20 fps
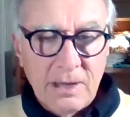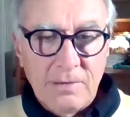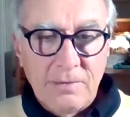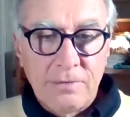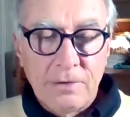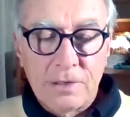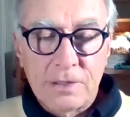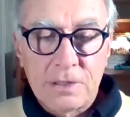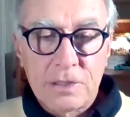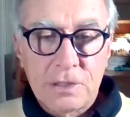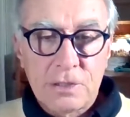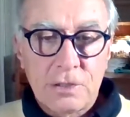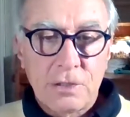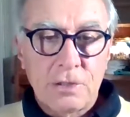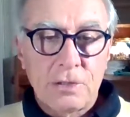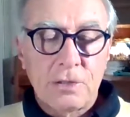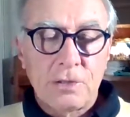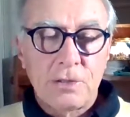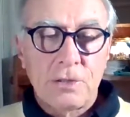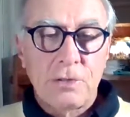for the
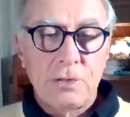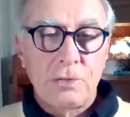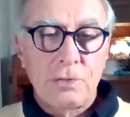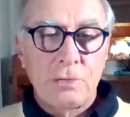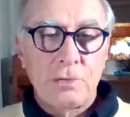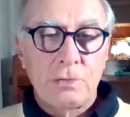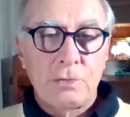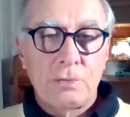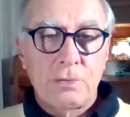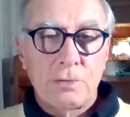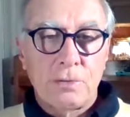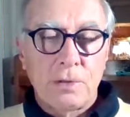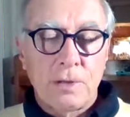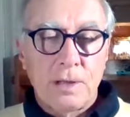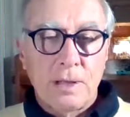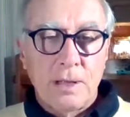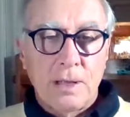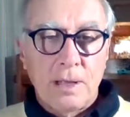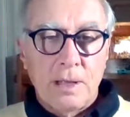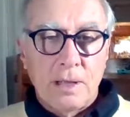student who
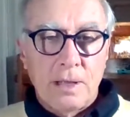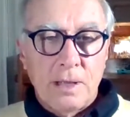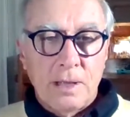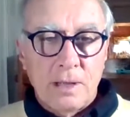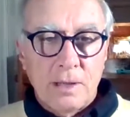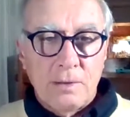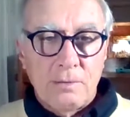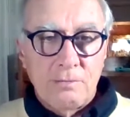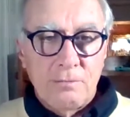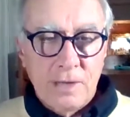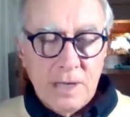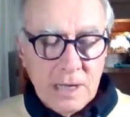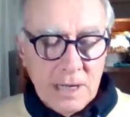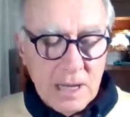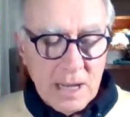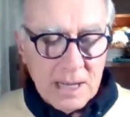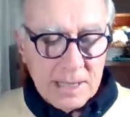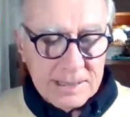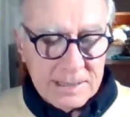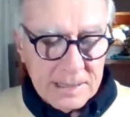
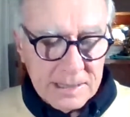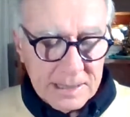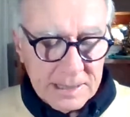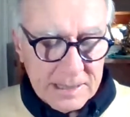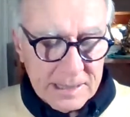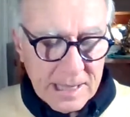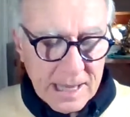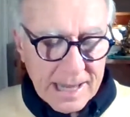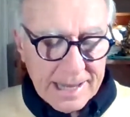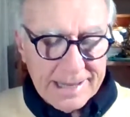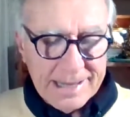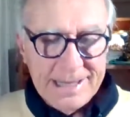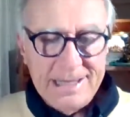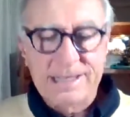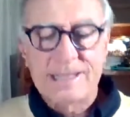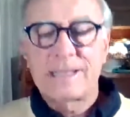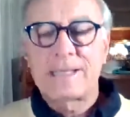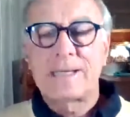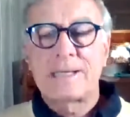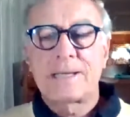realizes that
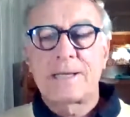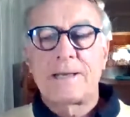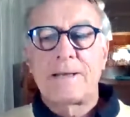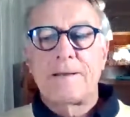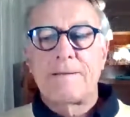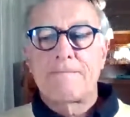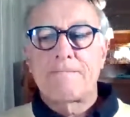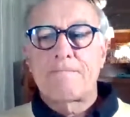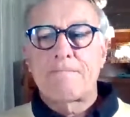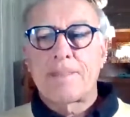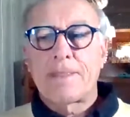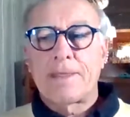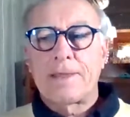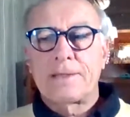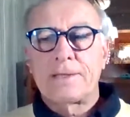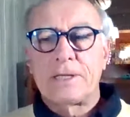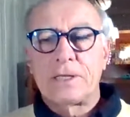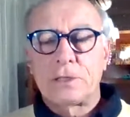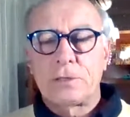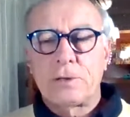this
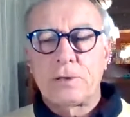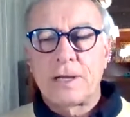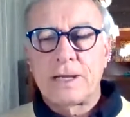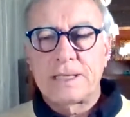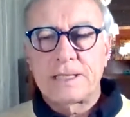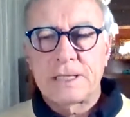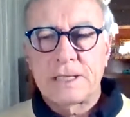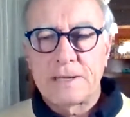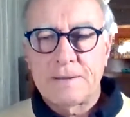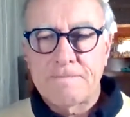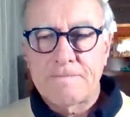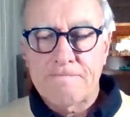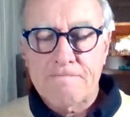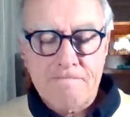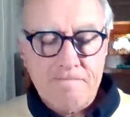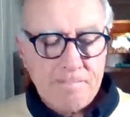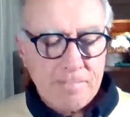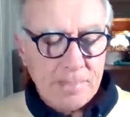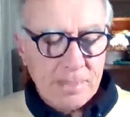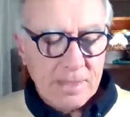situation
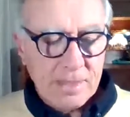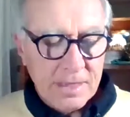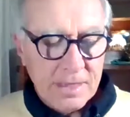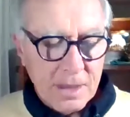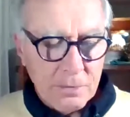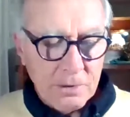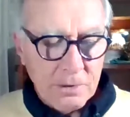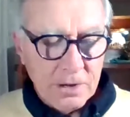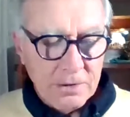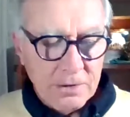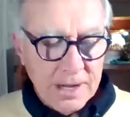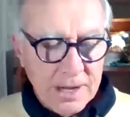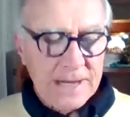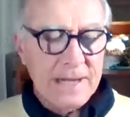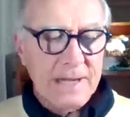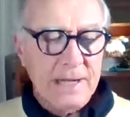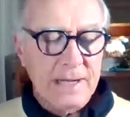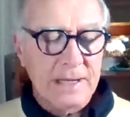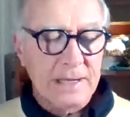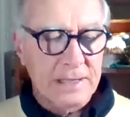that we're
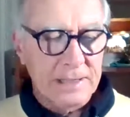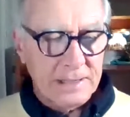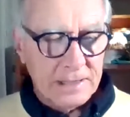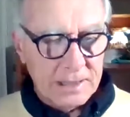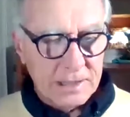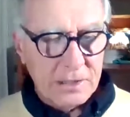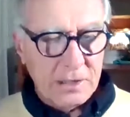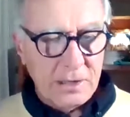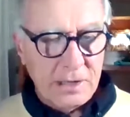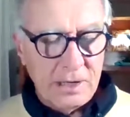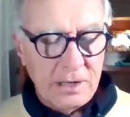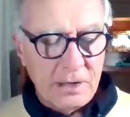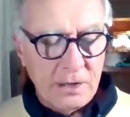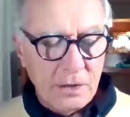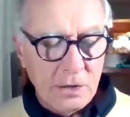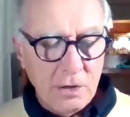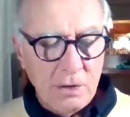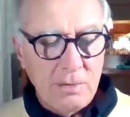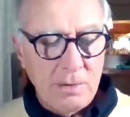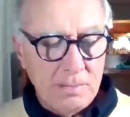in the
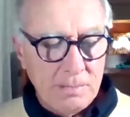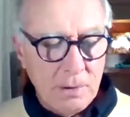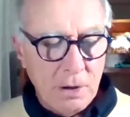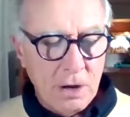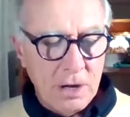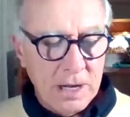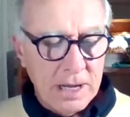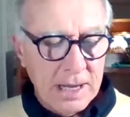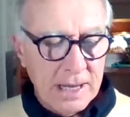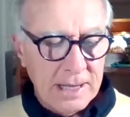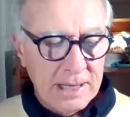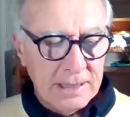human body